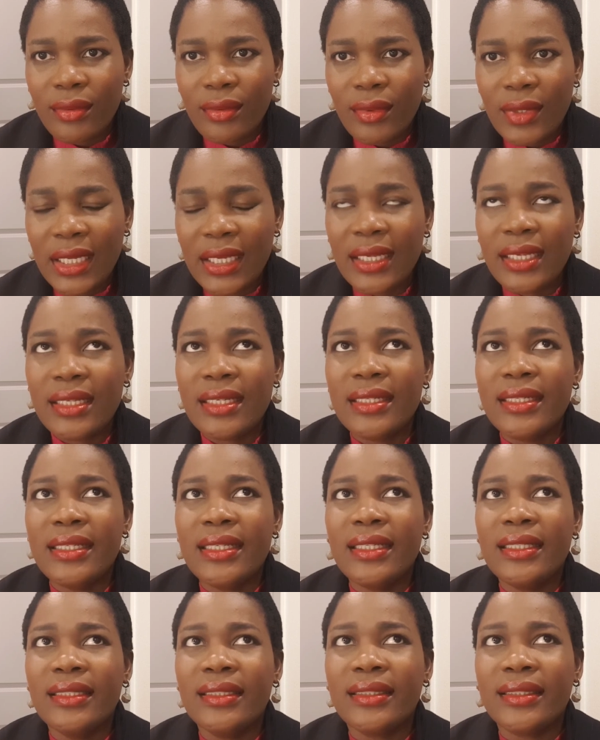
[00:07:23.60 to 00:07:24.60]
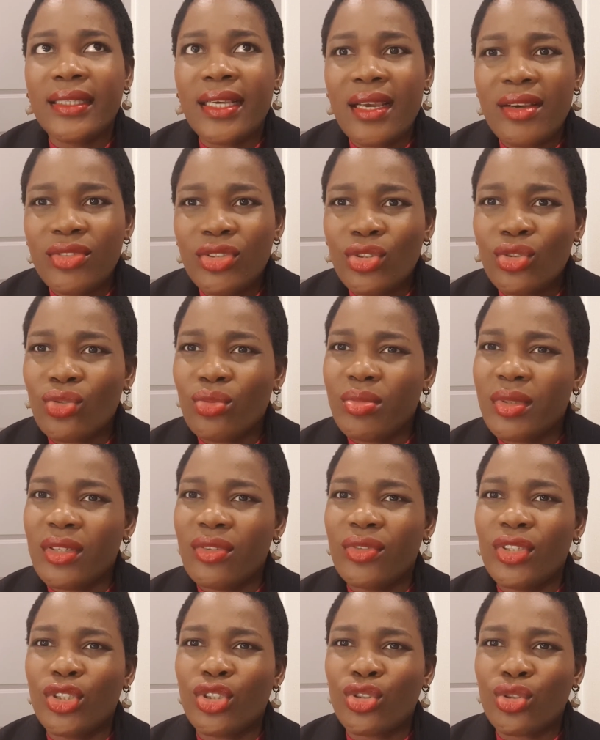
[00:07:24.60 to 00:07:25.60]
He deserves to be
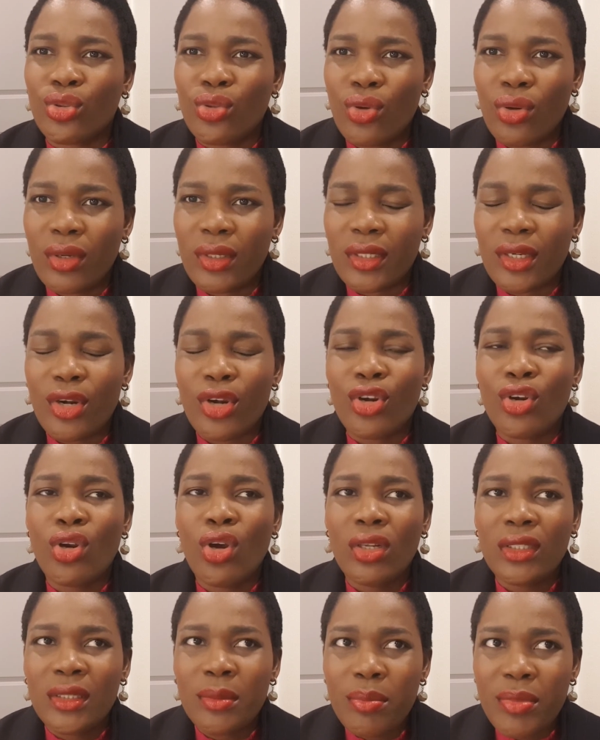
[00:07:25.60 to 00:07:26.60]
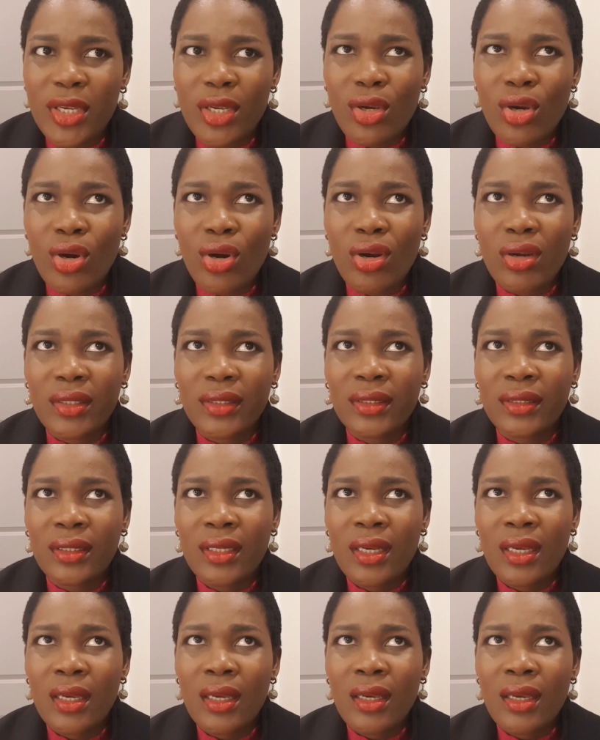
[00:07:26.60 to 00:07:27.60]
restored, not because
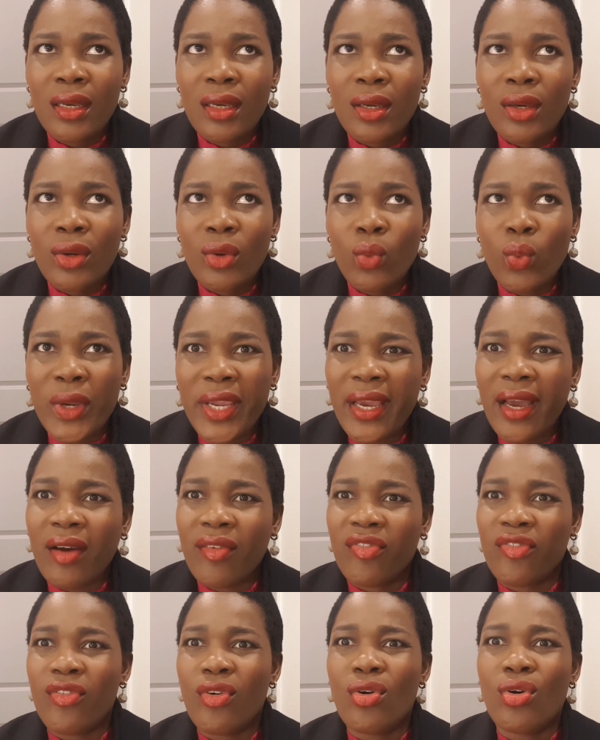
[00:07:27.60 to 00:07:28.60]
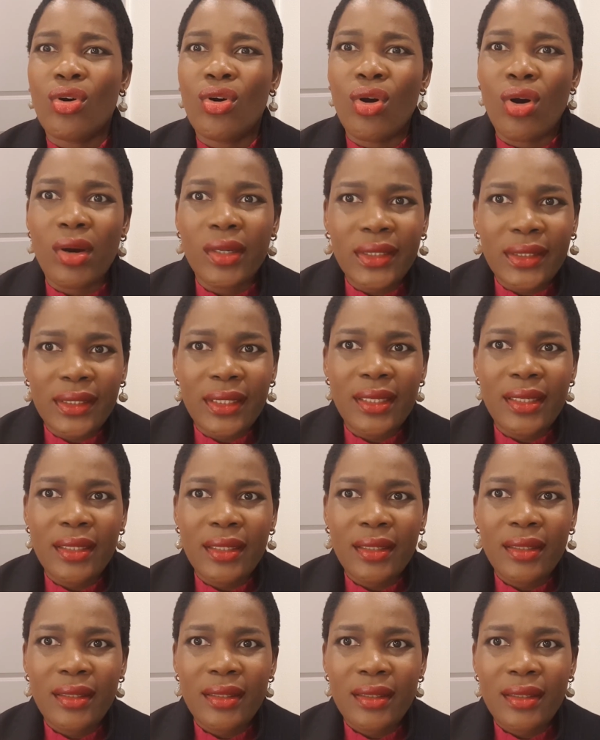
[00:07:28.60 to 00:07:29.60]
we have
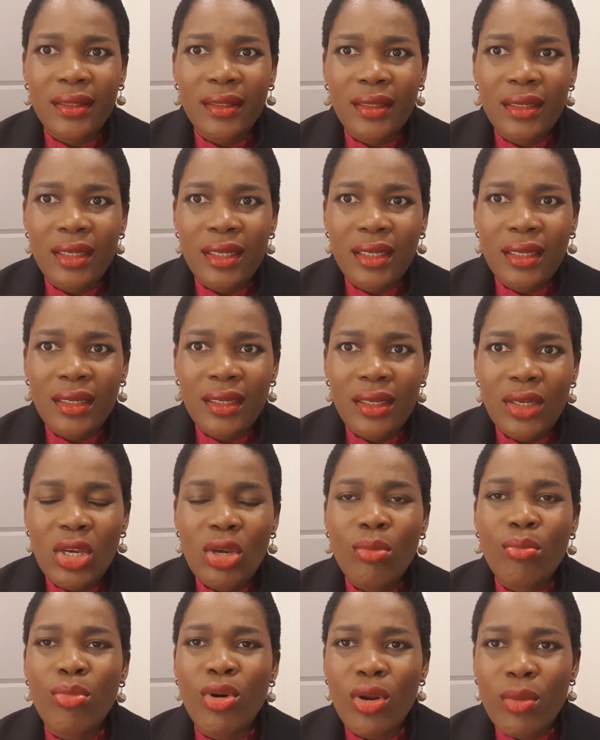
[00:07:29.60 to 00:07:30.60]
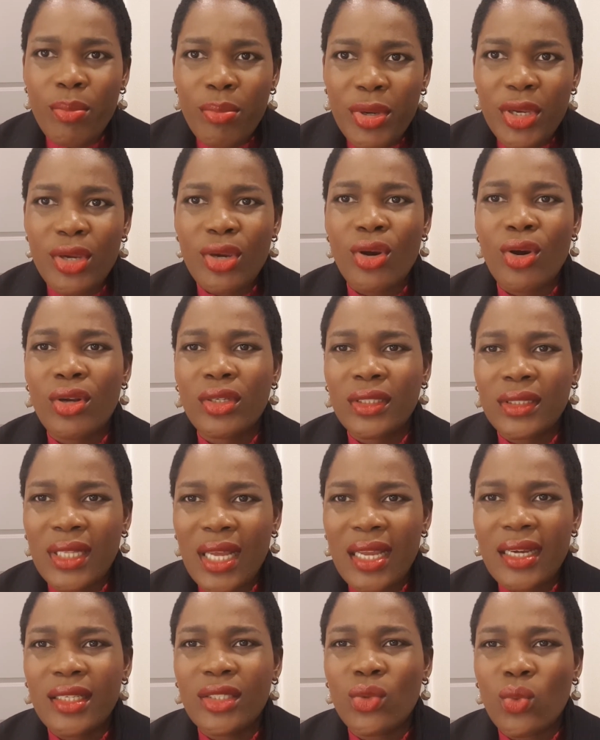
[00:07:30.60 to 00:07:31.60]
forgotten, but because
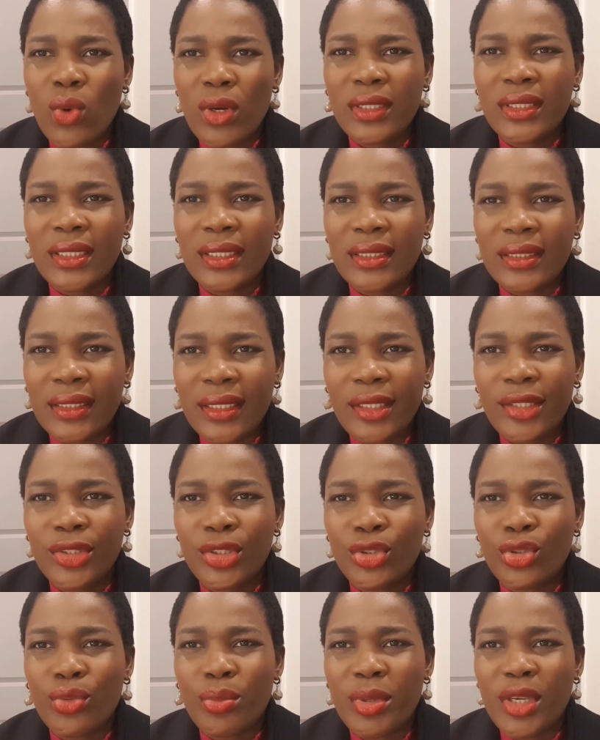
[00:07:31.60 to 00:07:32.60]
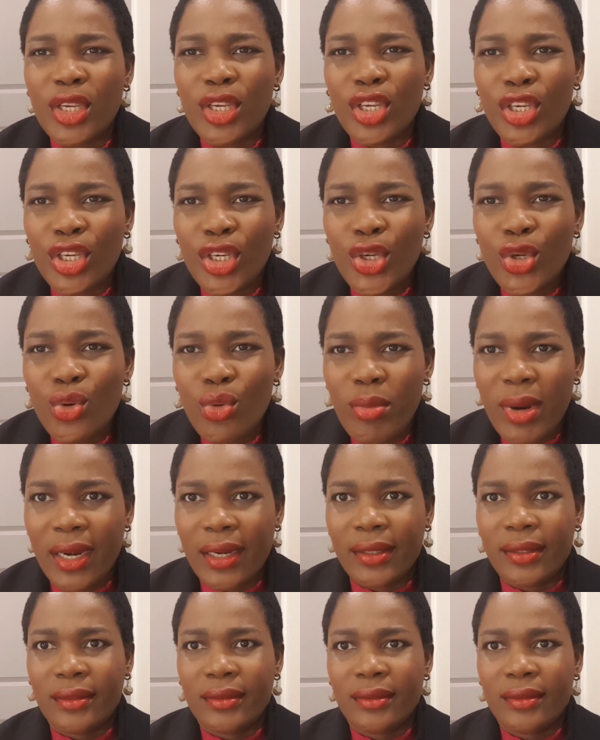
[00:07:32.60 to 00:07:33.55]
that is what it is to be human.